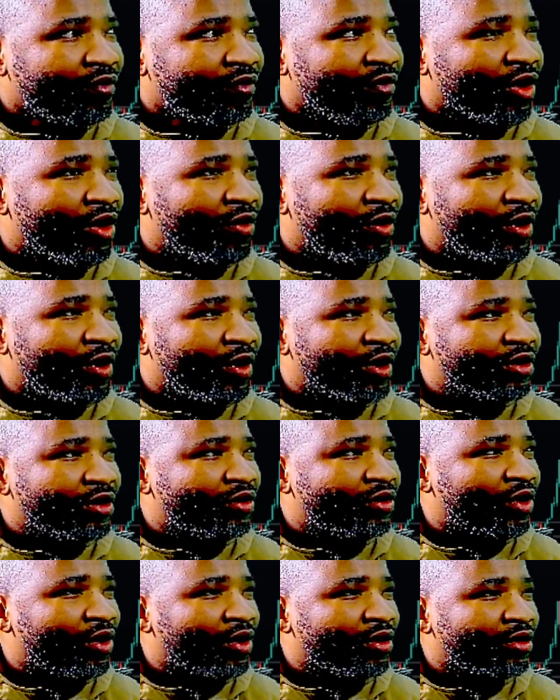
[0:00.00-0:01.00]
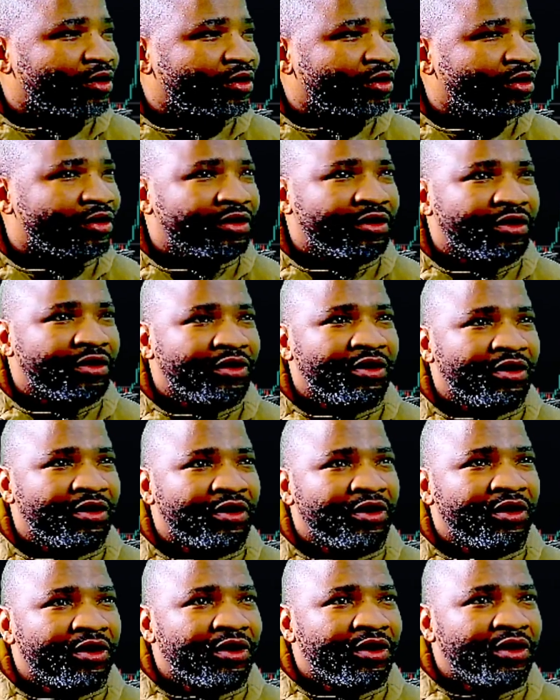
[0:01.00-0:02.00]
what do you call
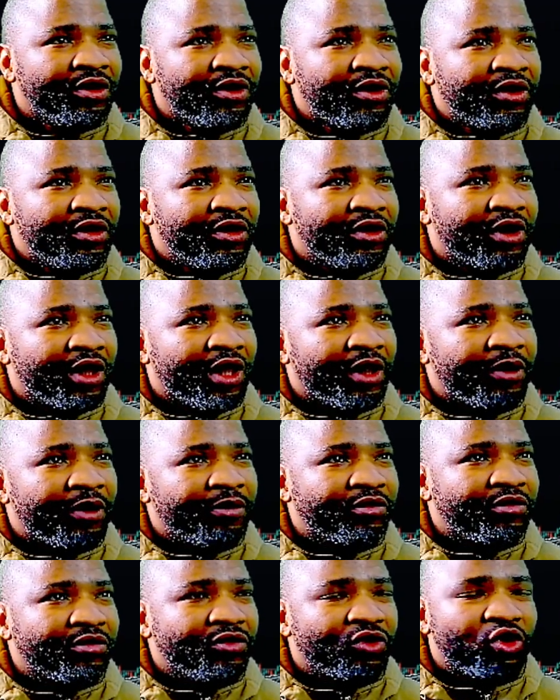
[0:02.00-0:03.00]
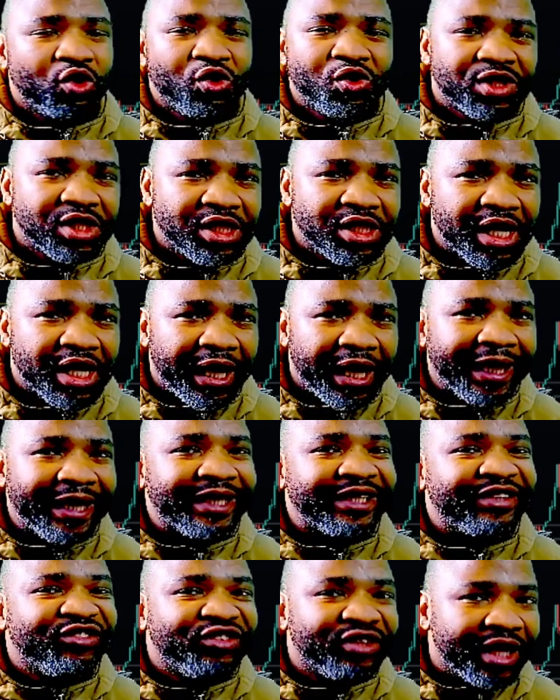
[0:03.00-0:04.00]
um using the
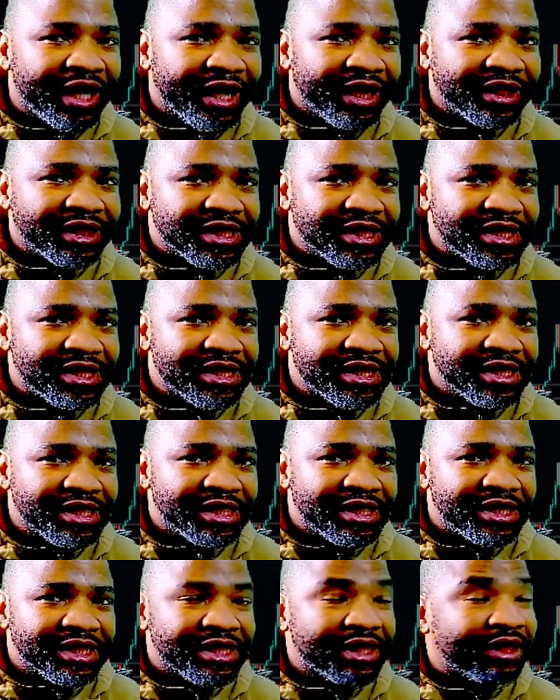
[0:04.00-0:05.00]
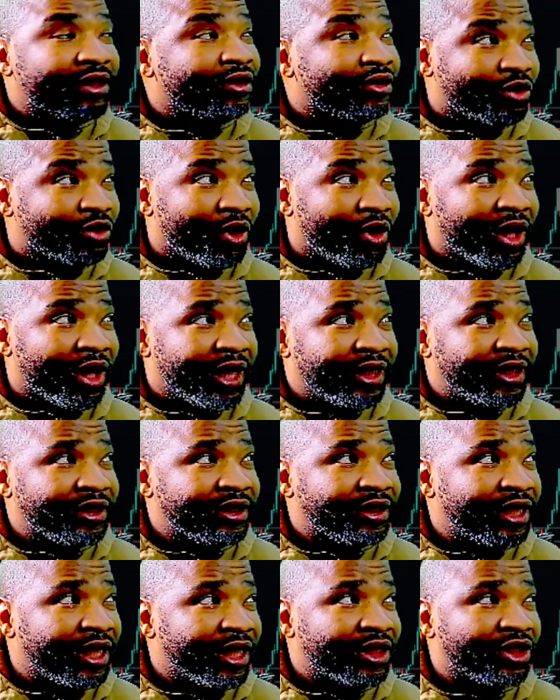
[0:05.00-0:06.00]
index, dollar
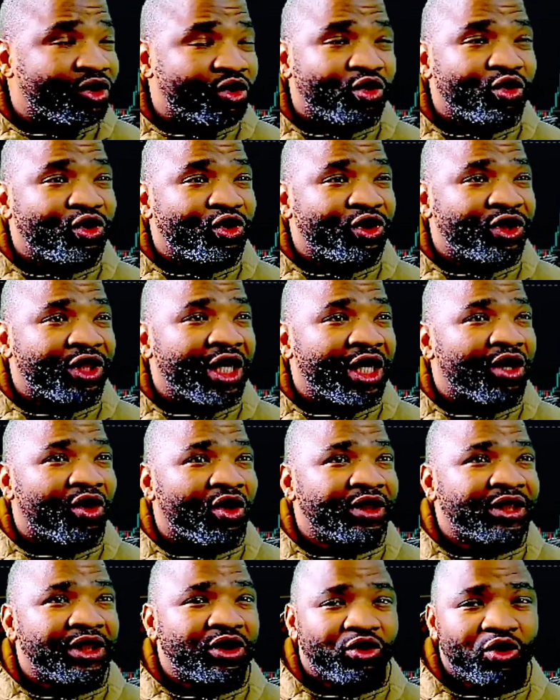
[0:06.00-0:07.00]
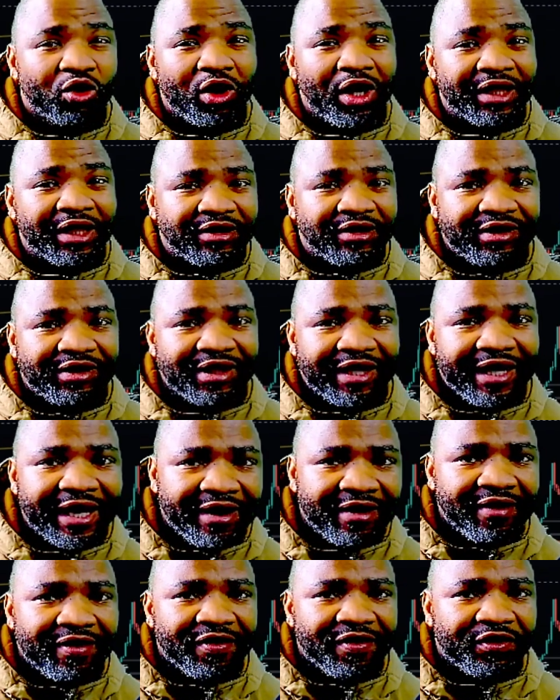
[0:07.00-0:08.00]
index, to check on the dollar
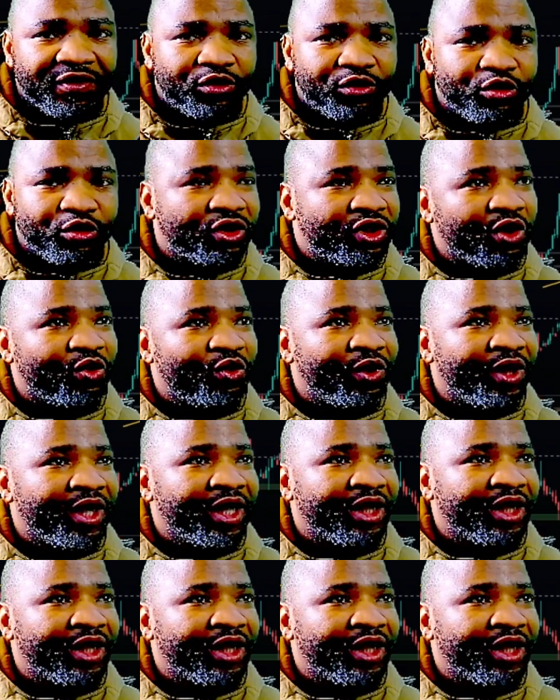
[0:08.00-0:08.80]
strength, to check where